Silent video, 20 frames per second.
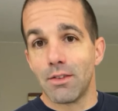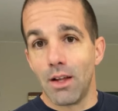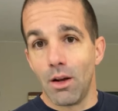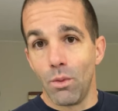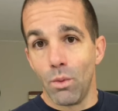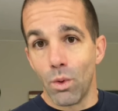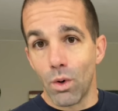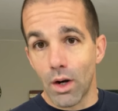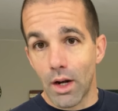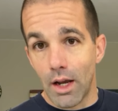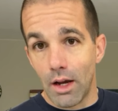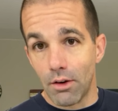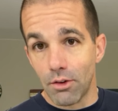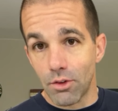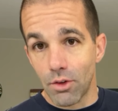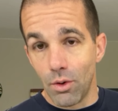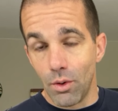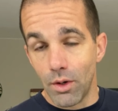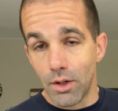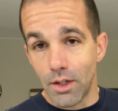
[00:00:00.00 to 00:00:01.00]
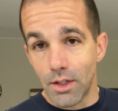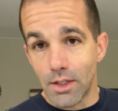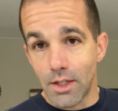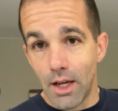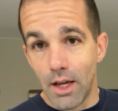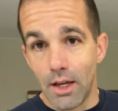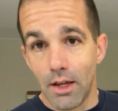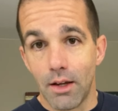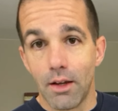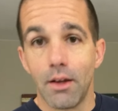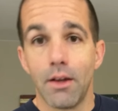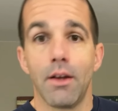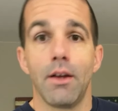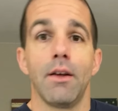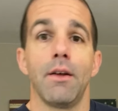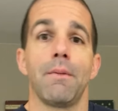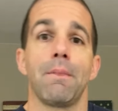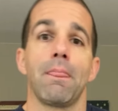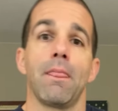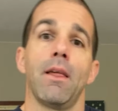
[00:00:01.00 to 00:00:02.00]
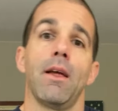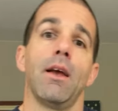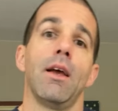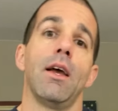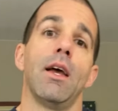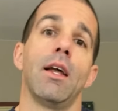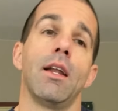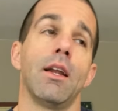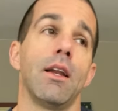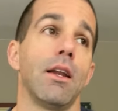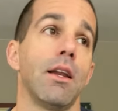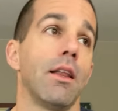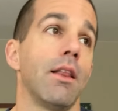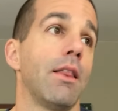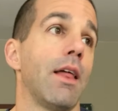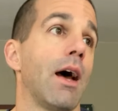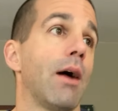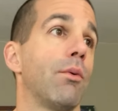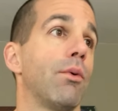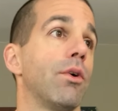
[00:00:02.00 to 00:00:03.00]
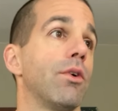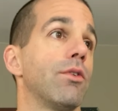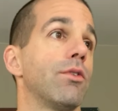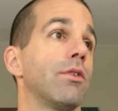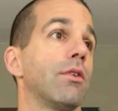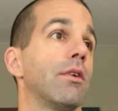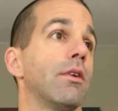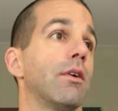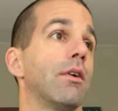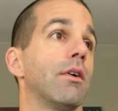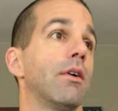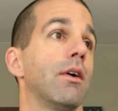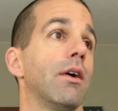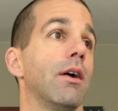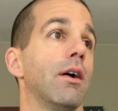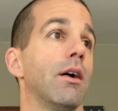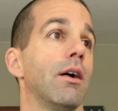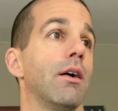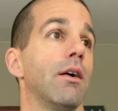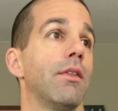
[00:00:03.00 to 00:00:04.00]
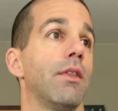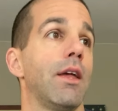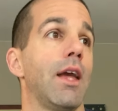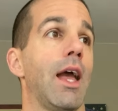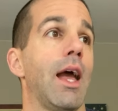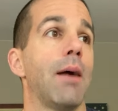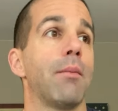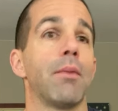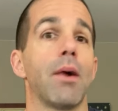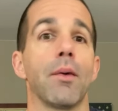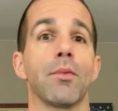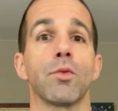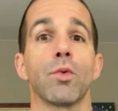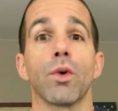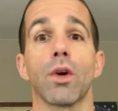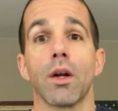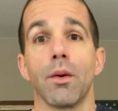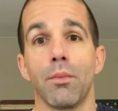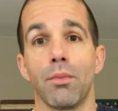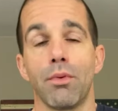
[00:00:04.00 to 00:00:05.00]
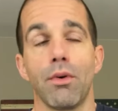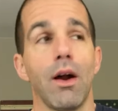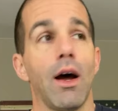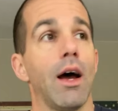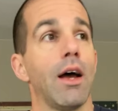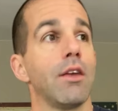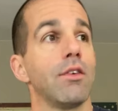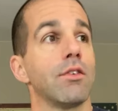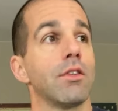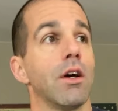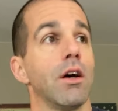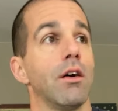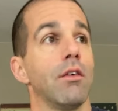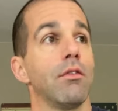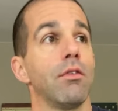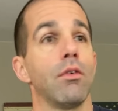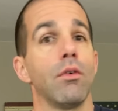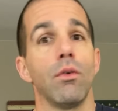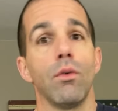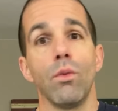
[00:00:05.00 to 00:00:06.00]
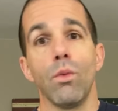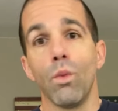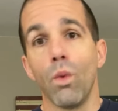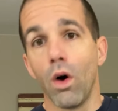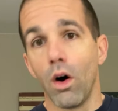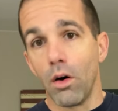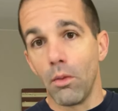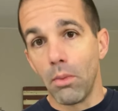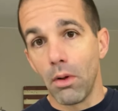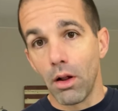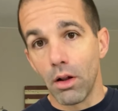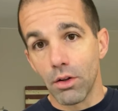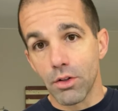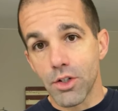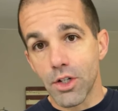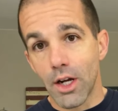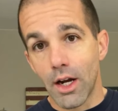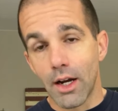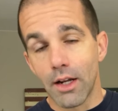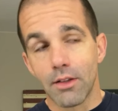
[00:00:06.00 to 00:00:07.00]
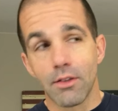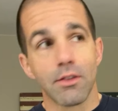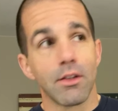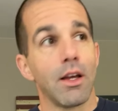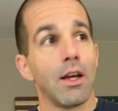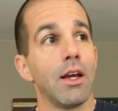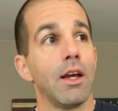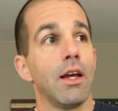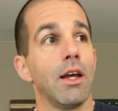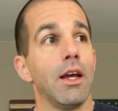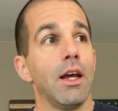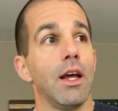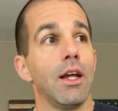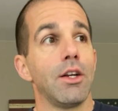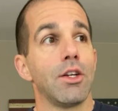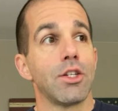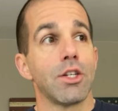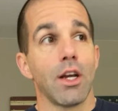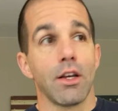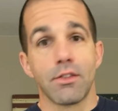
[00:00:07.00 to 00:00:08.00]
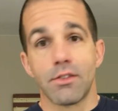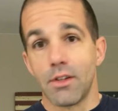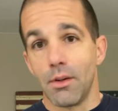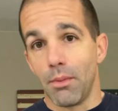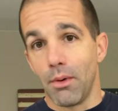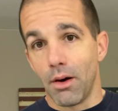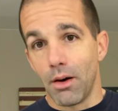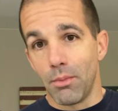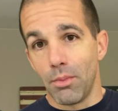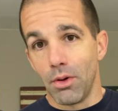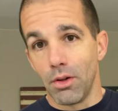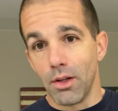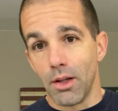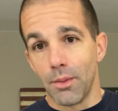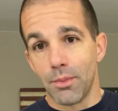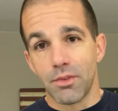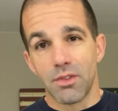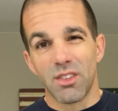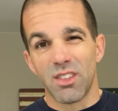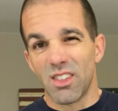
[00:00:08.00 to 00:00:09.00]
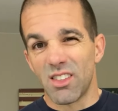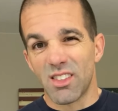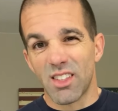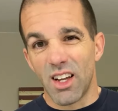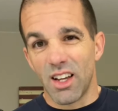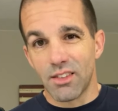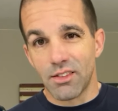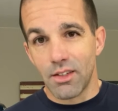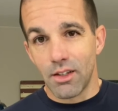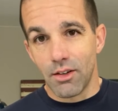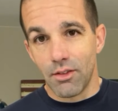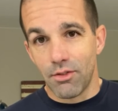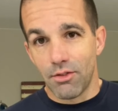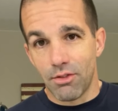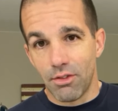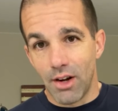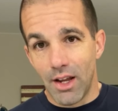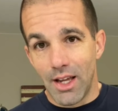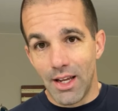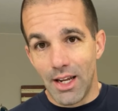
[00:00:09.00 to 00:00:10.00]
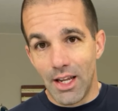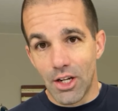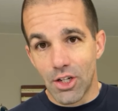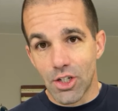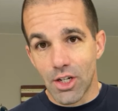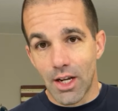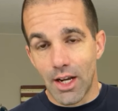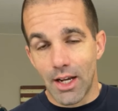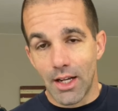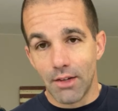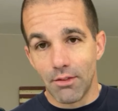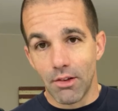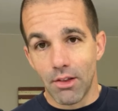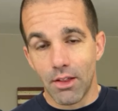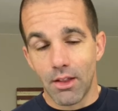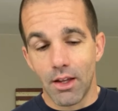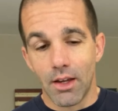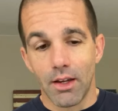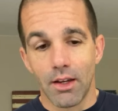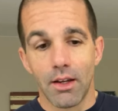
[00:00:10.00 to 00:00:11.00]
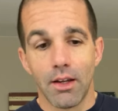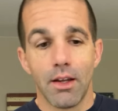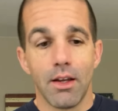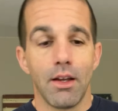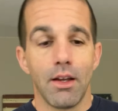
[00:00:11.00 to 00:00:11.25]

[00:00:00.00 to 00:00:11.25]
that workout is going to take. And that was, uh, the AMRAPs were comprised of wall ball shots and chest to bar pull ups. Disgusting, Fran ish kind of a thing.